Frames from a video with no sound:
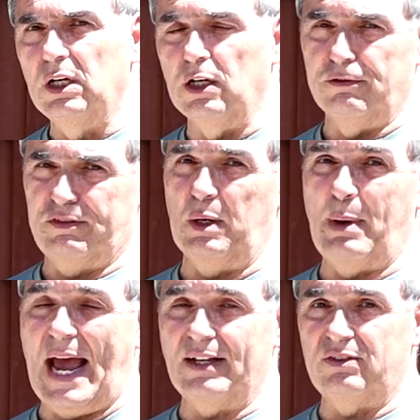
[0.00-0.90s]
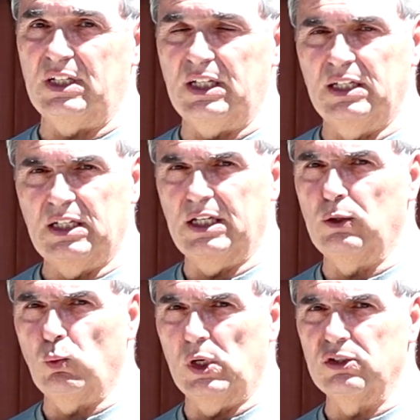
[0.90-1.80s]
of capacity
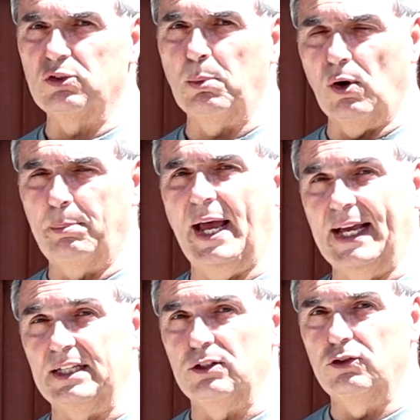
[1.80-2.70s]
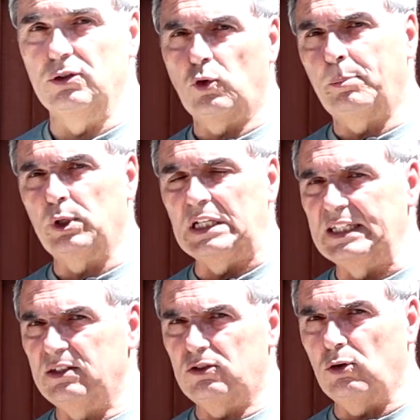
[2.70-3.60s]
in one small package. So I'll put
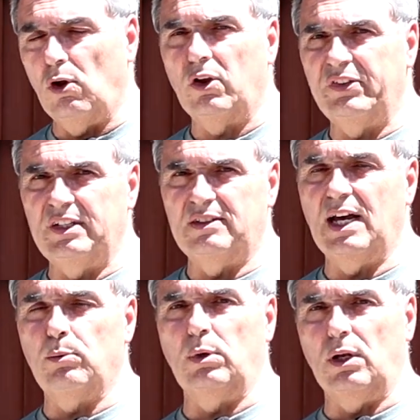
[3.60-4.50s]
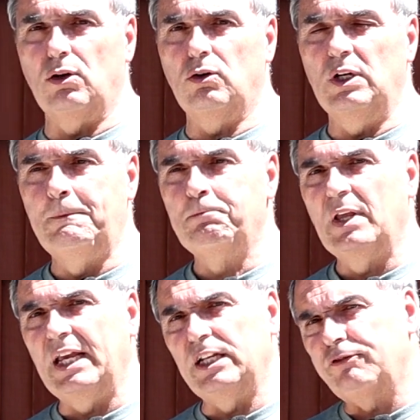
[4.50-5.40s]
links to all of these down below.
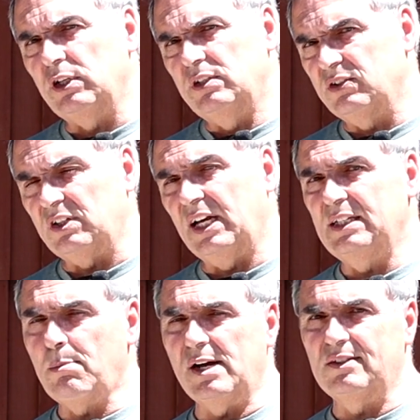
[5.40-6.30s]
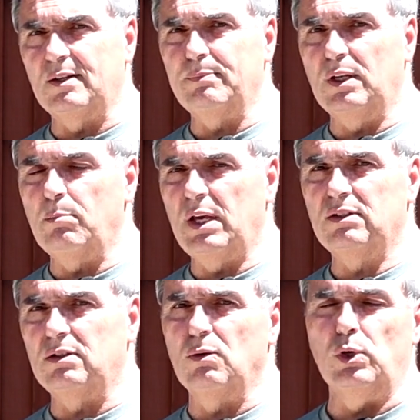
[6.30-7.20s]
And if you decide to buy something
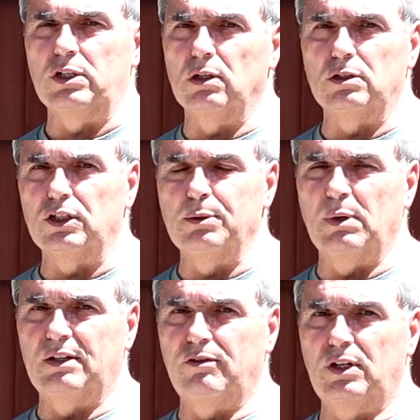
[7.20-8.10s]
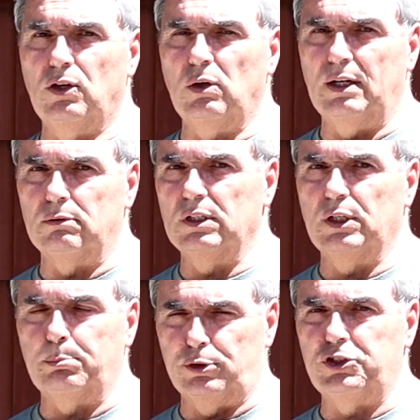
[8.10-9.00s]
based on what you learn in my video, I
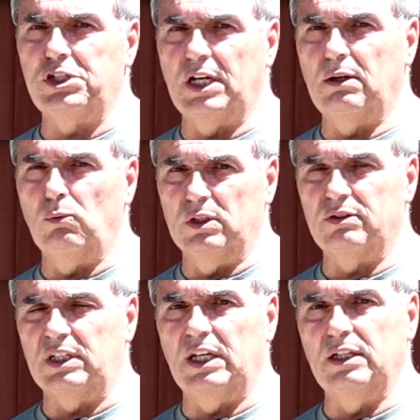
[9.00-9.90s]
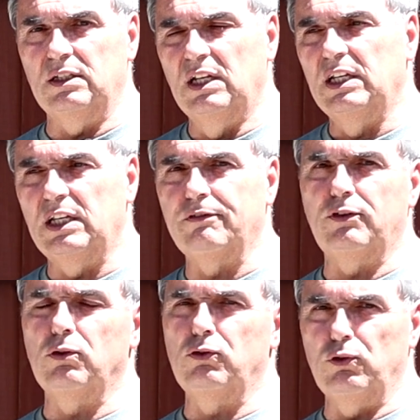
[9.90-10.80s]
really appreciate it once again
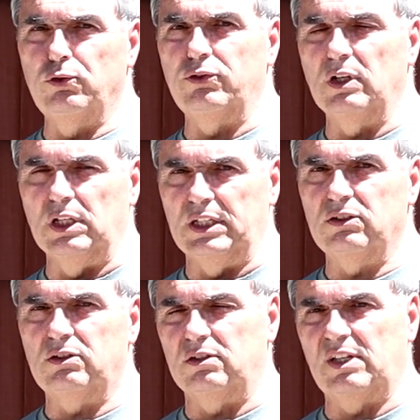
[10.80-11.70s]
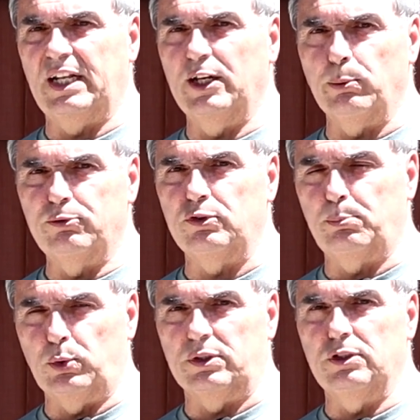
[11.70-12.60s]
if you use the links, because that helps
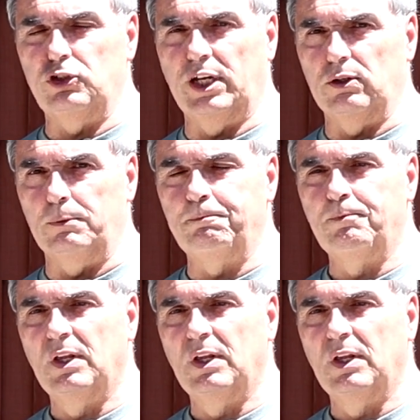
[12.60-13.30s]
support the channel.